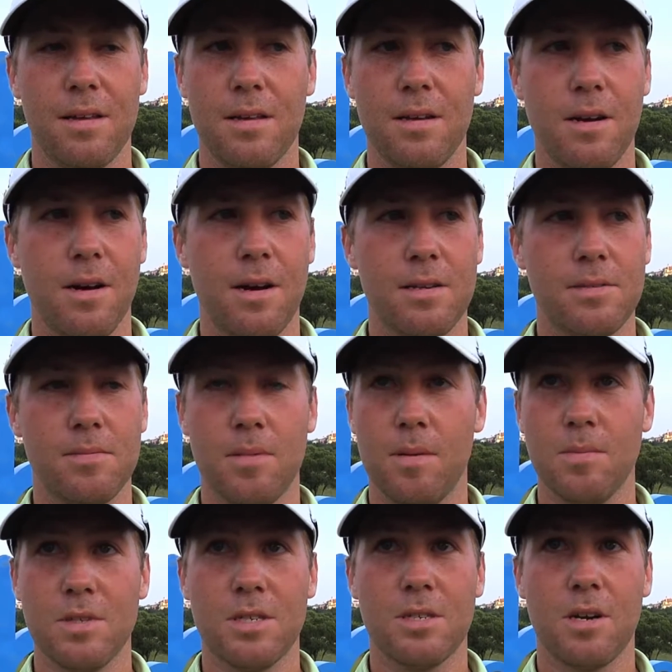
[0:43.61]
You know, I,
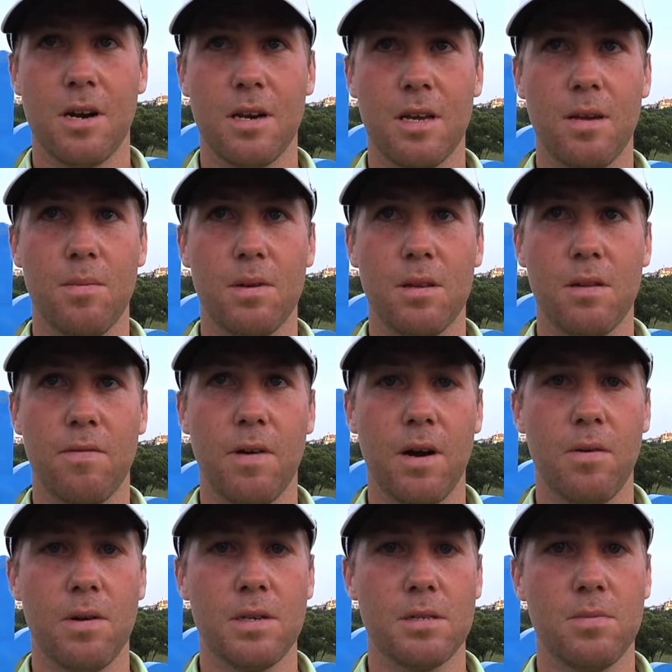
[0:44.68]
am just trying to keep it in the
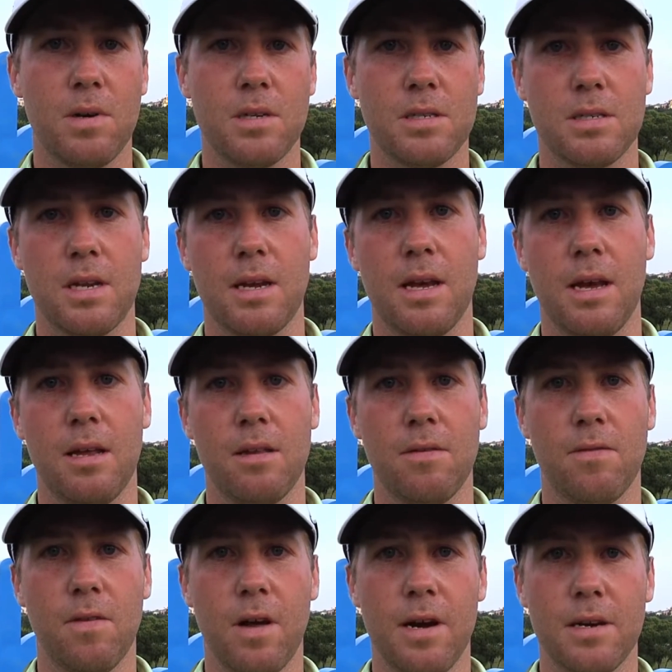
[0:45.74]
fairway as much as I can. The
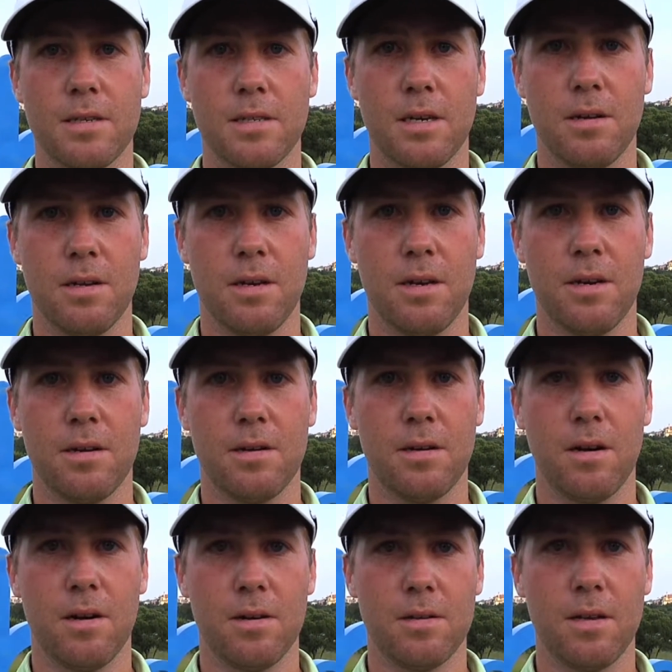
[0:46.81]
flyers out
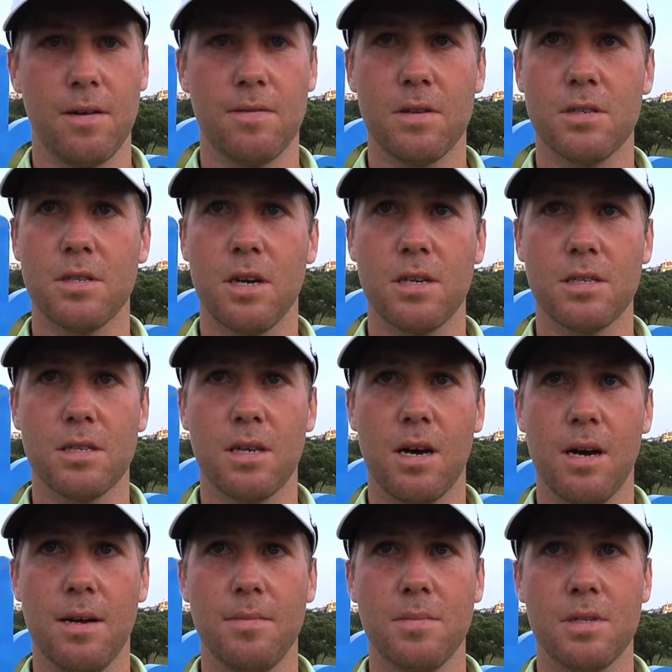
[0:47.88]
here are tough to judge at
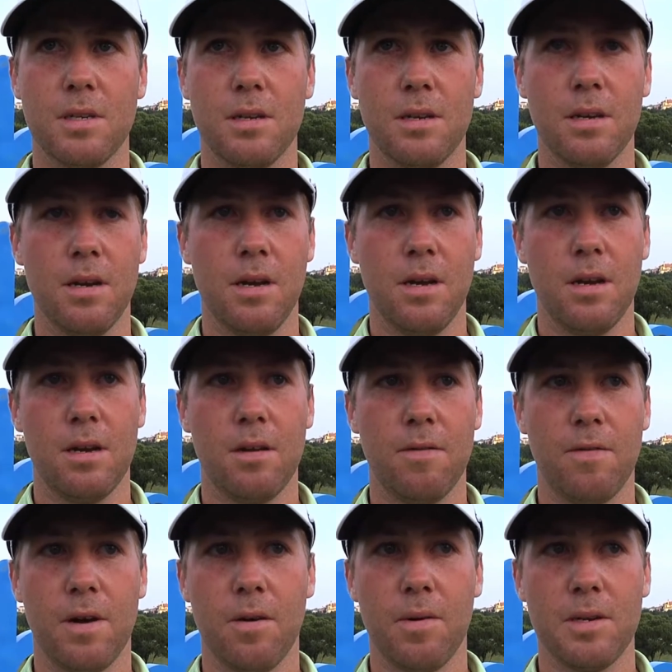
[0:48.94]
times, and you know,
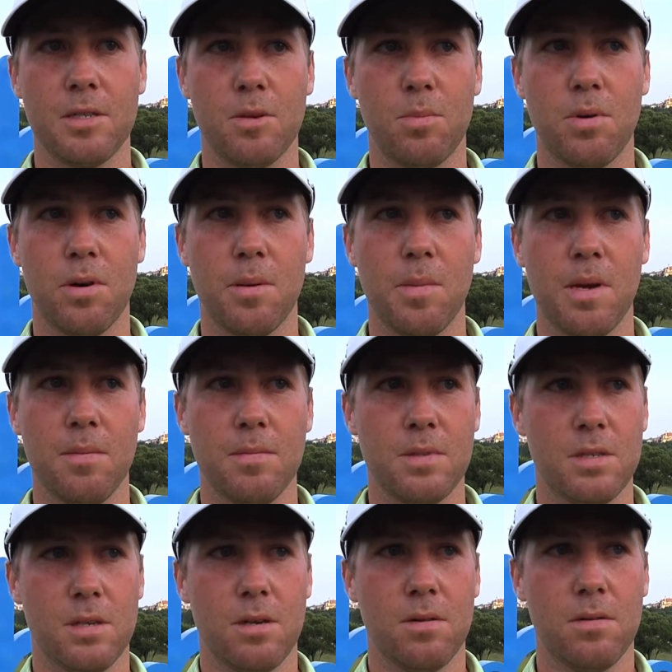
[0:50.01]
fairways are premium,
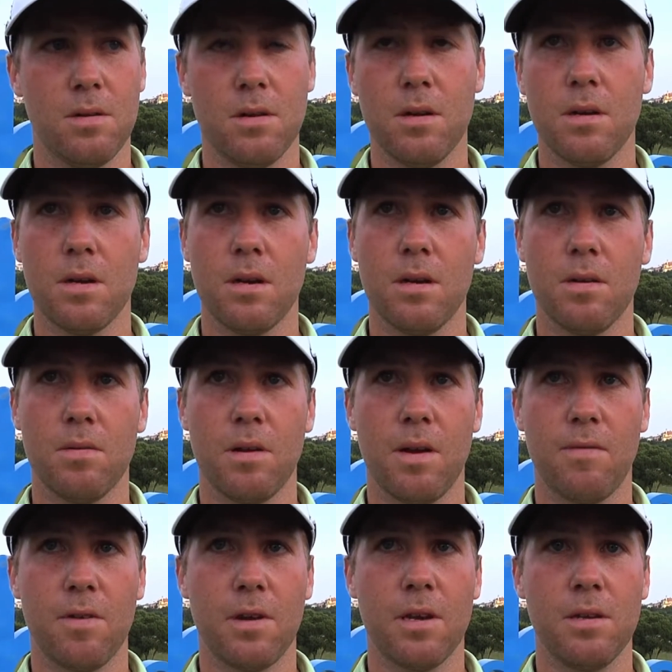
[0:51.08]
so you know,
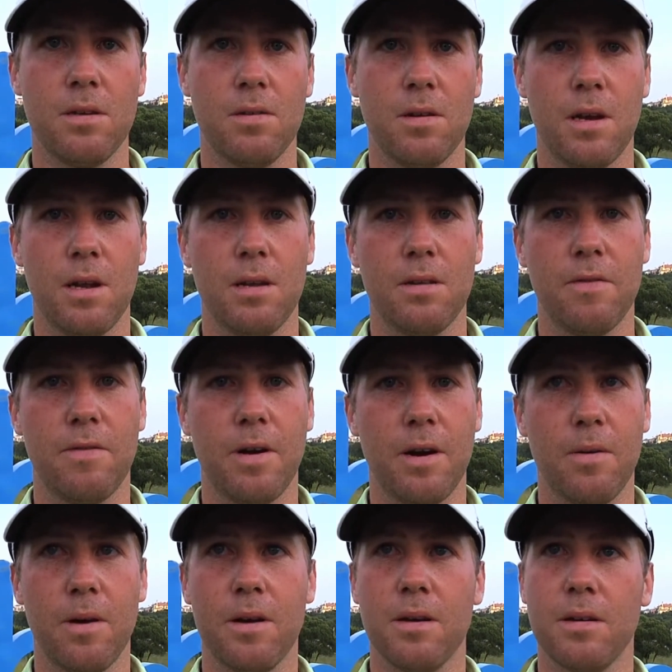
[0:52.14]
whatever you can do to get it in the
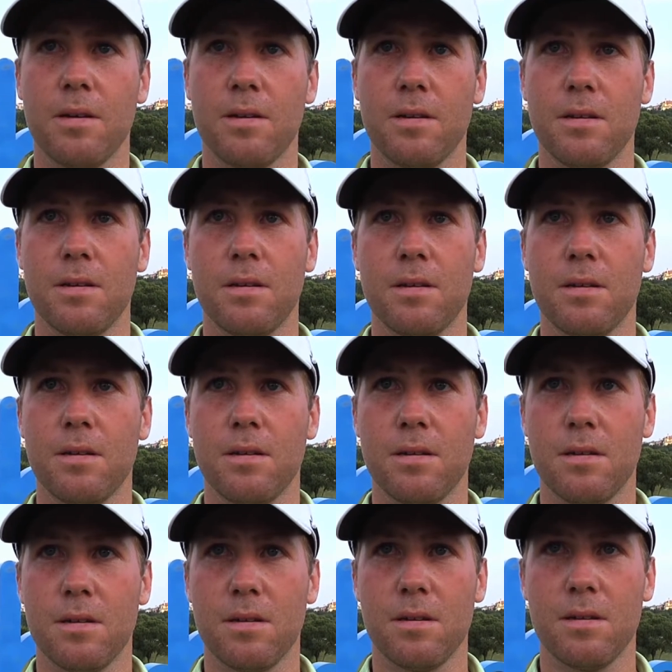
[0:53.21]
fairway. Well,
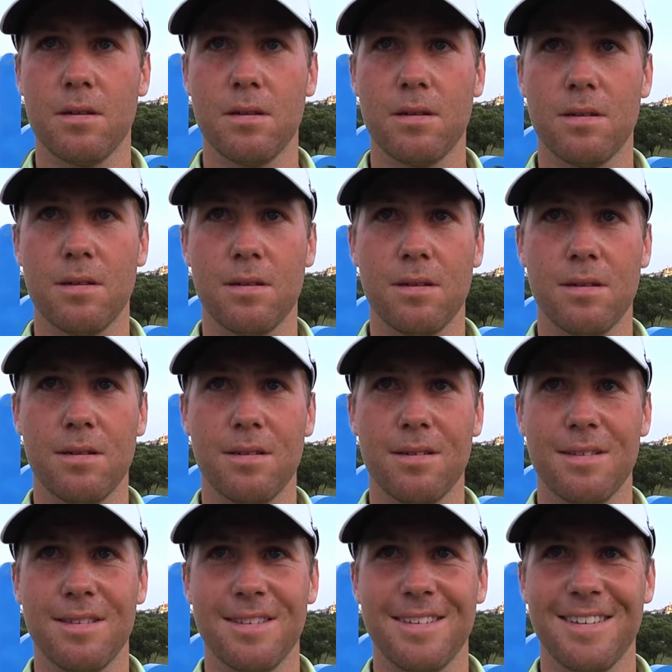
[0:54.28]
Tyler, you seem to have found a
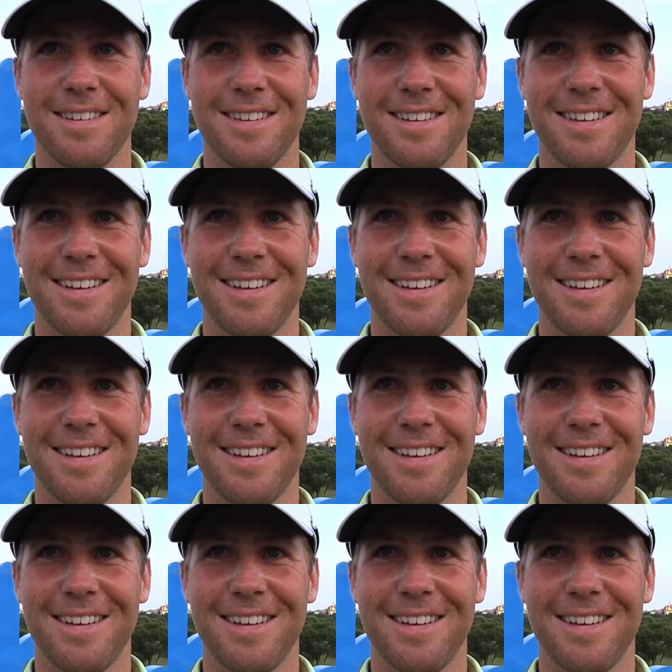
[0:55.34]
good formula.